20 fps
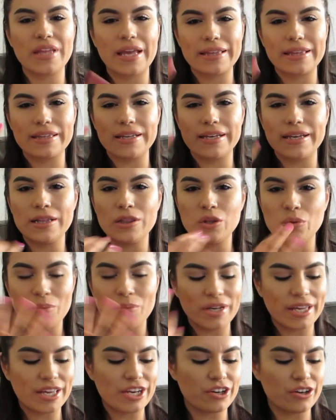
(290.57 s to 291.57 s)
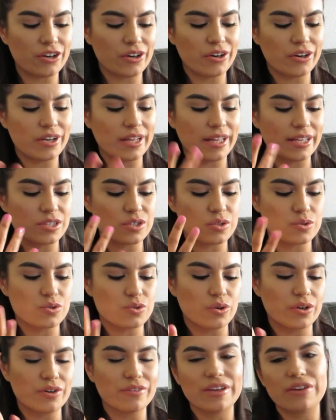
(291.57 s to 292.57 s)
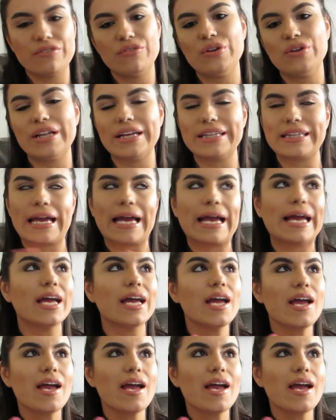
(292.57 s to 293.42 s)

like the illuminator like to sort of give you like that